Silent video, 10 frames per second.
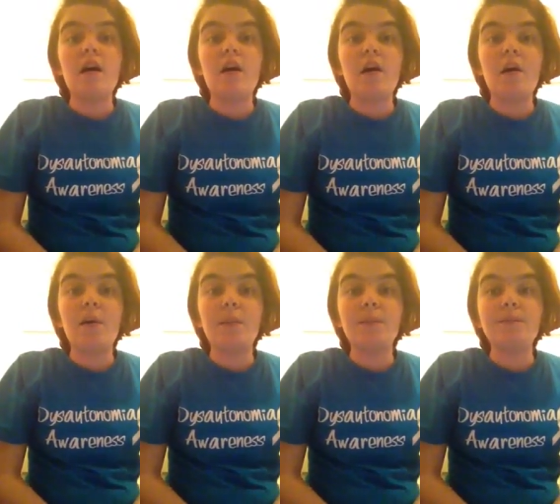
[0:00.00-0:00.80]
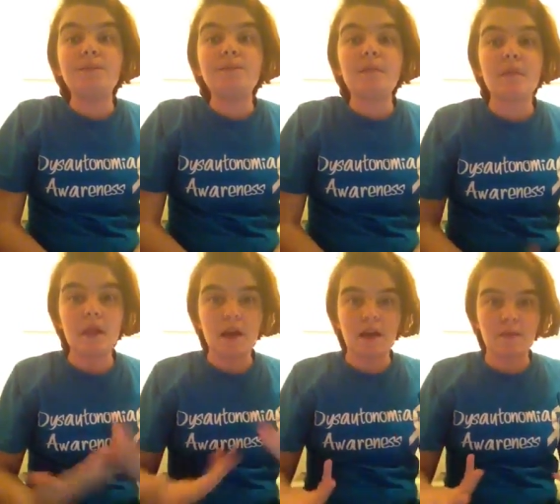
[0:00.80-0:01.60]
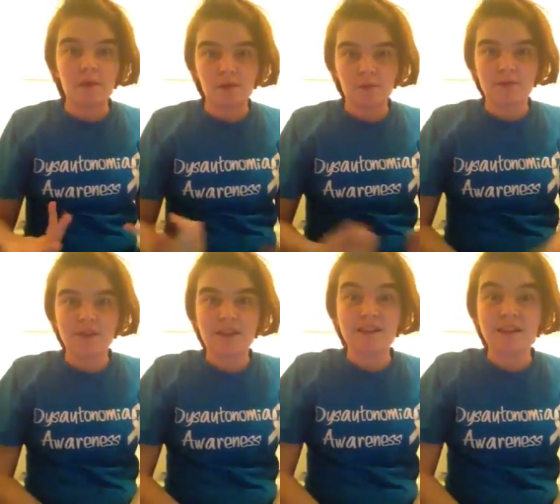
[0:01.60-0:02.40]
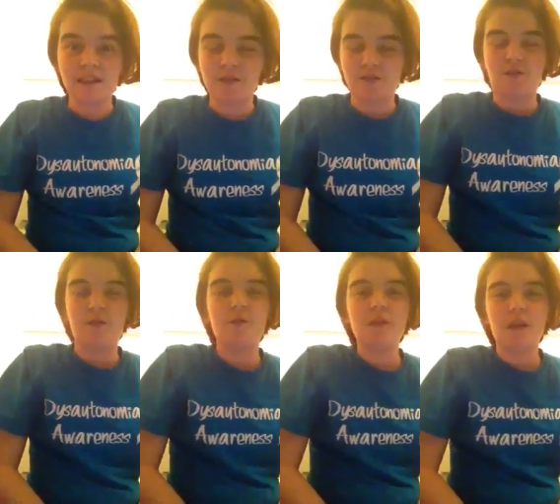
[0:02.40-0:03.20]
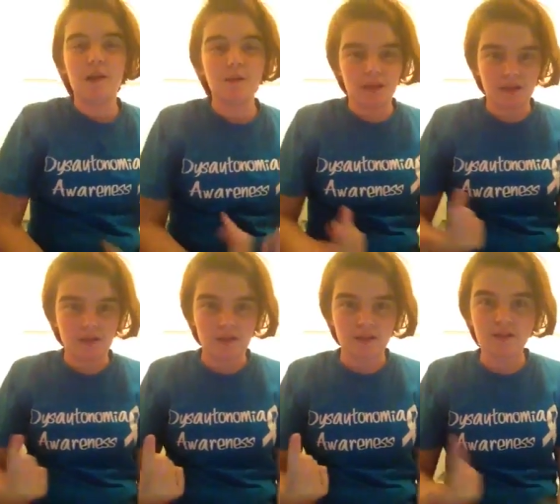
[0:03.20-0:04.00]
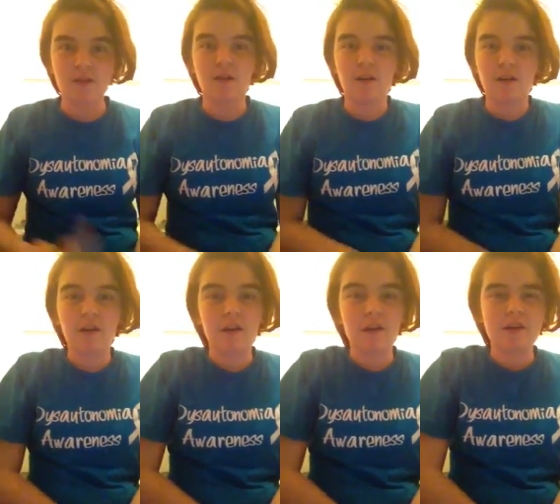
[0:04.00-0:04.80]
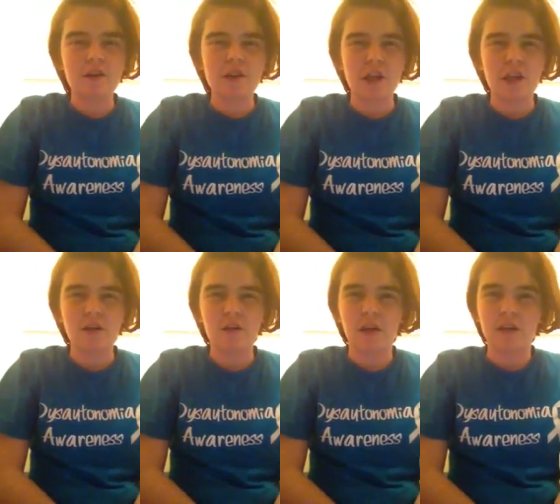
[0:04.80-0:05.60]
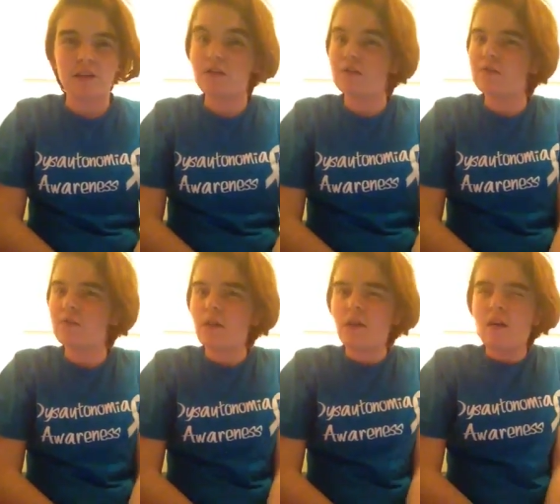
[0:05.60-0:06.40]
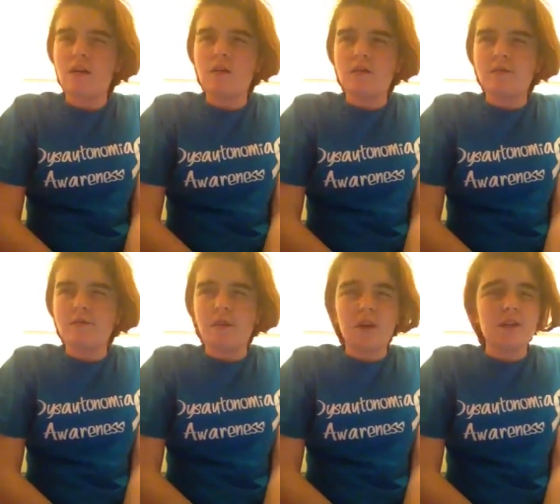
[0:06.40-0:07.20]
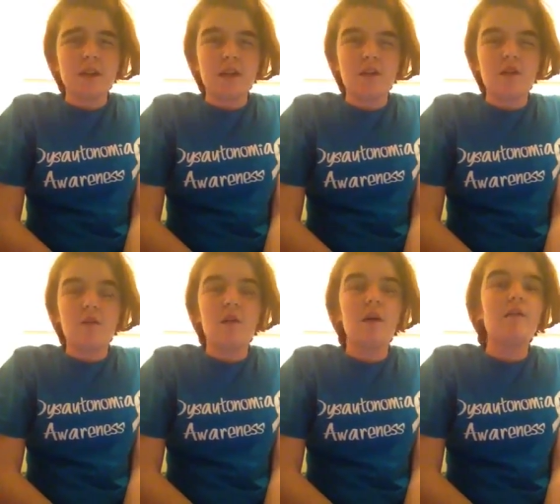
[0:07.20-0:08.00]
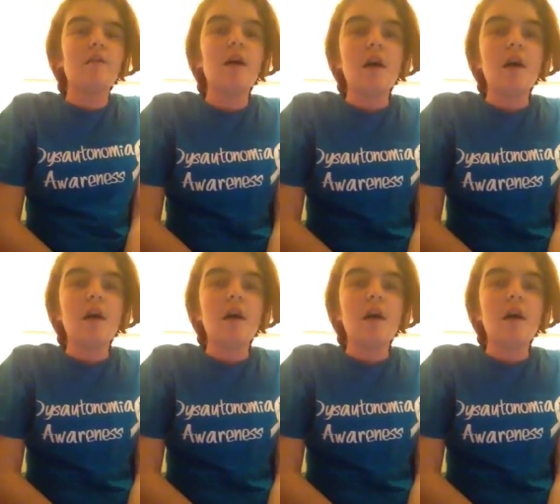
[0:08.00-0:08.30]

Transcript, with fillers: Um, I am almost 16 years old. I am the youngest on this channel as far as I know of.